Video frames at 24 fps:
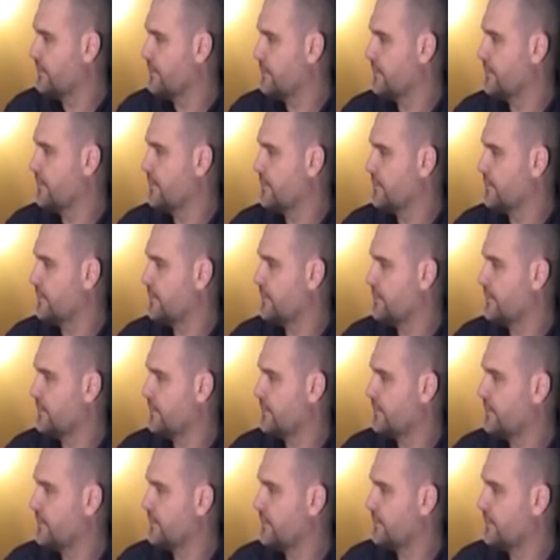
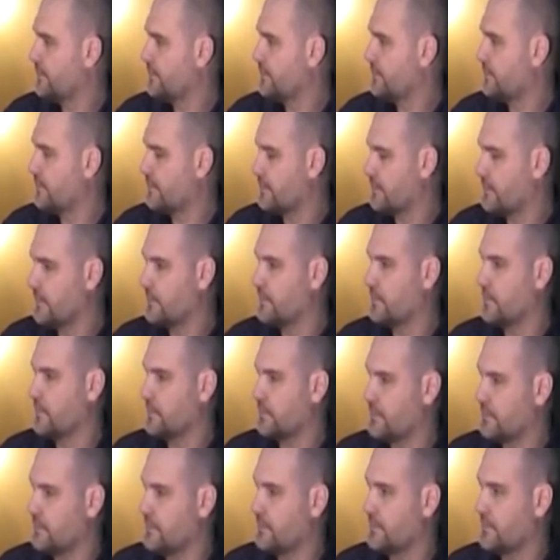
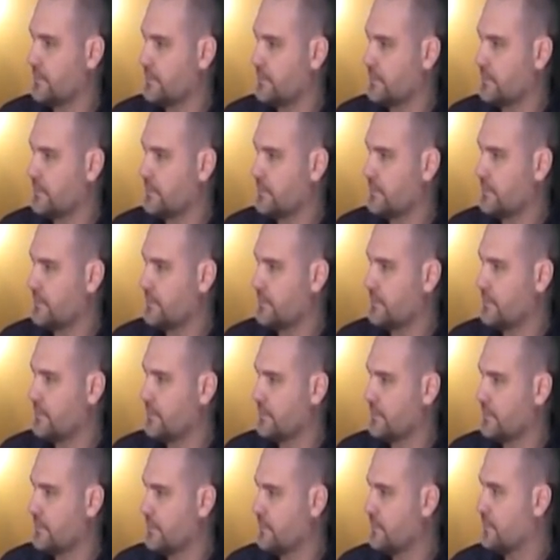
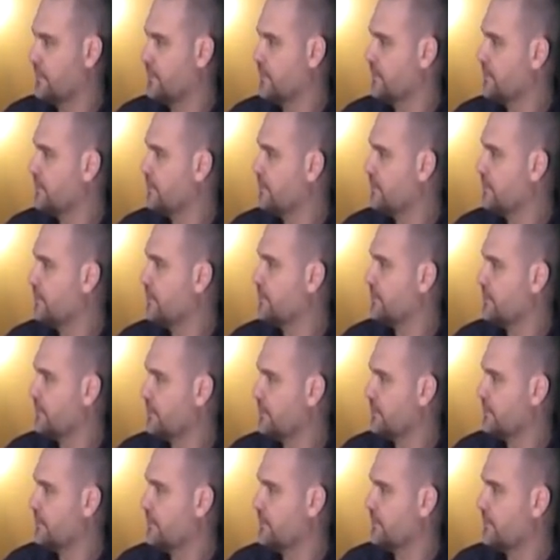
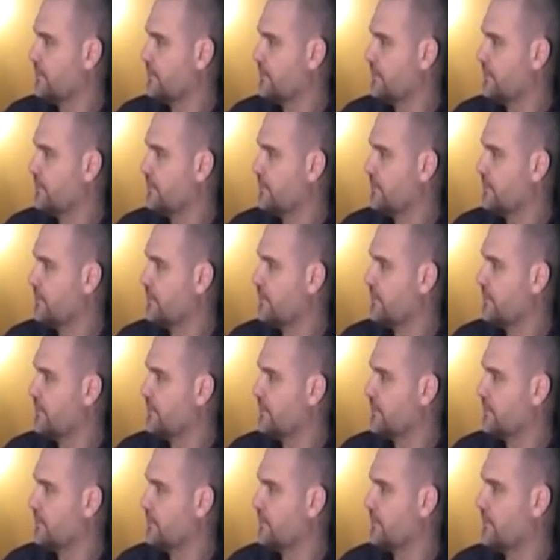
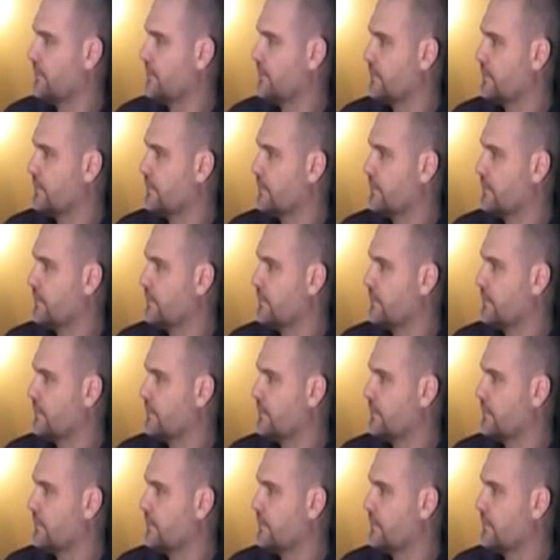No words are spoken by the person on screen.